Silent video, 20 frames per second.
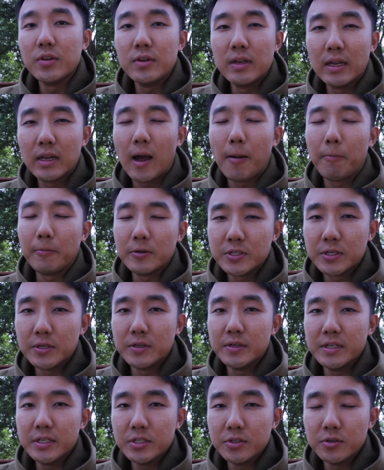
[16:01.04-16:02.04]
unique
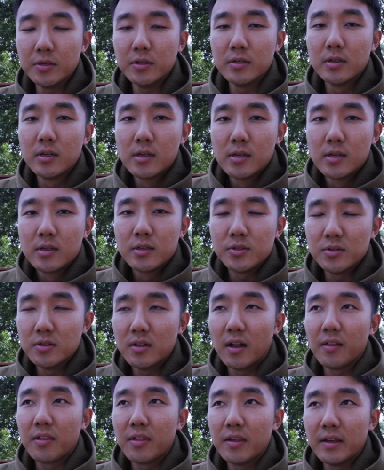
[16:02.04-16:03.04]
opportunity doing, doing a
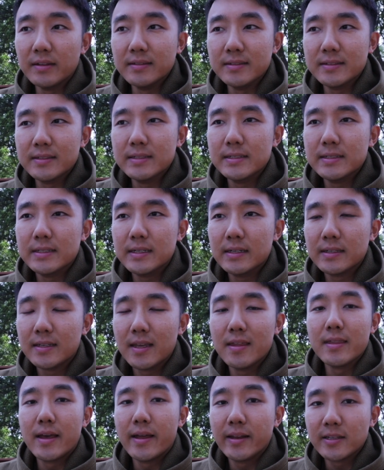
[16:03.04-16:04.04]
lot of things and uh,
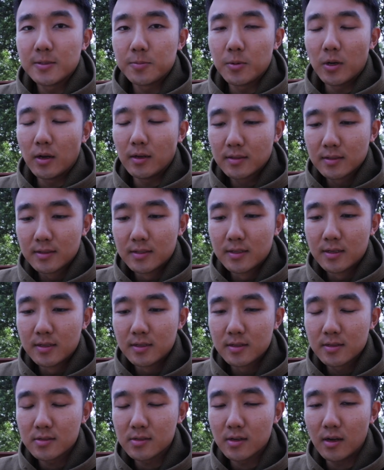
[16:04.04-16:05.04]
getting that experience.
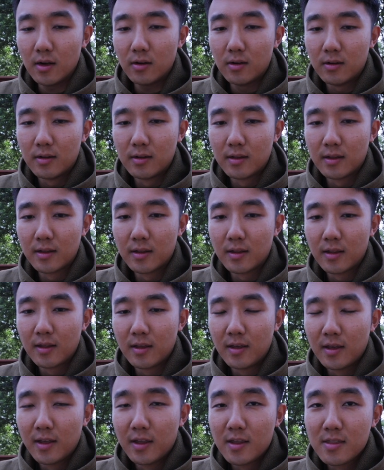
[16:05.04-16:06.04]
So
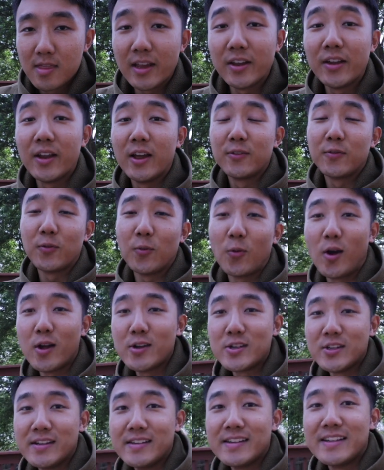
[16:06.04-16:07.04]
thank you guys for
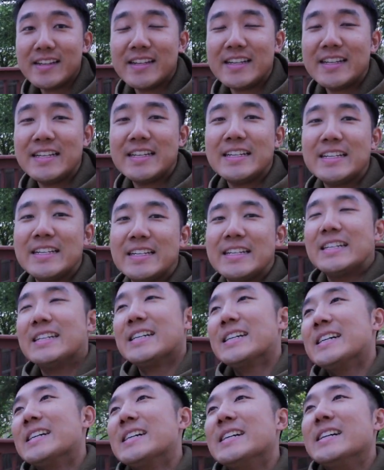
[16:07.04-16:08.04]
watching.
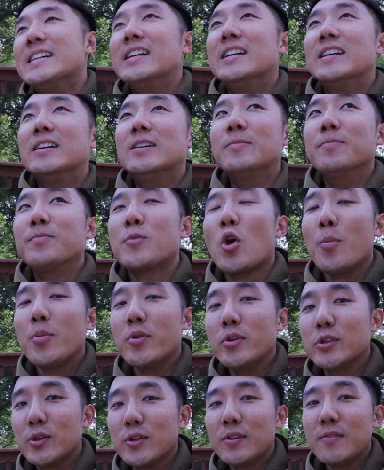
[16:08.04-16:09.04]
Um, hope
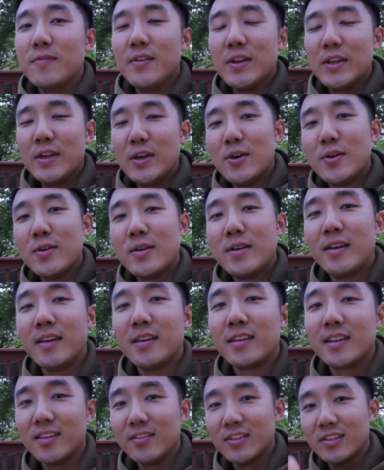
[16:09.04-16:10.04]
you enjoyed the video.
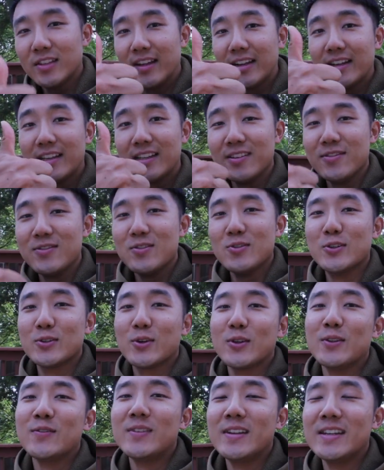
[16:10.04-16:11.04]
Give it a like if you
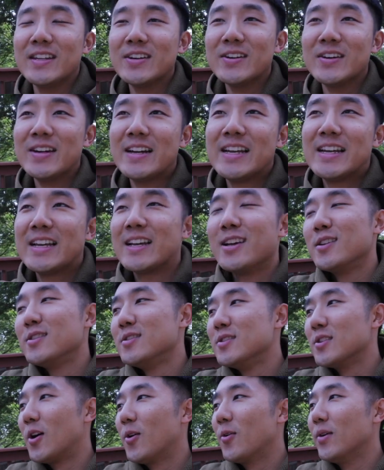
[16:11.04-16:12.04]
enjoyed the video.
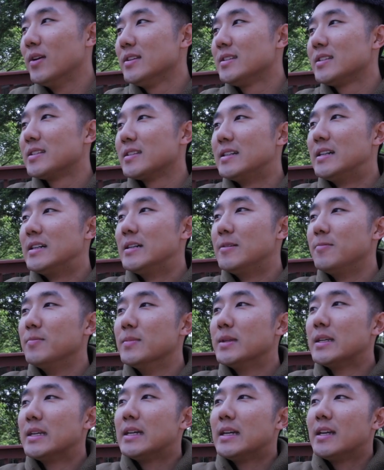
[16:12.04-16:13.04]
As always, um,
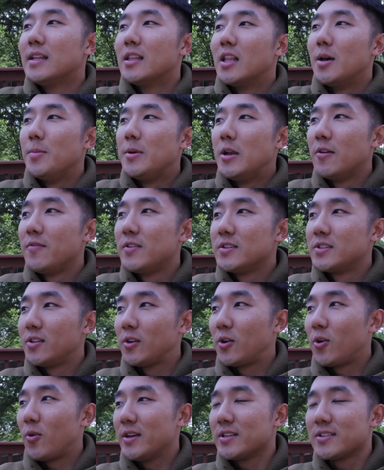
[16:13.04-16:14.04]
let me know if there's
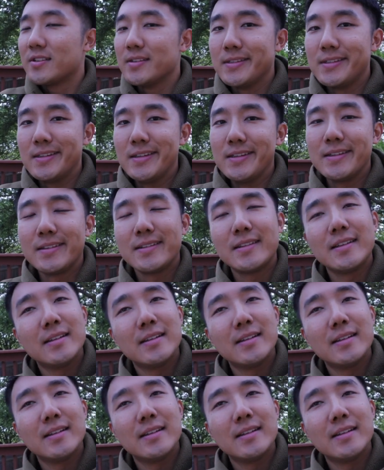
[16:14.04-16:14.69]
other questions that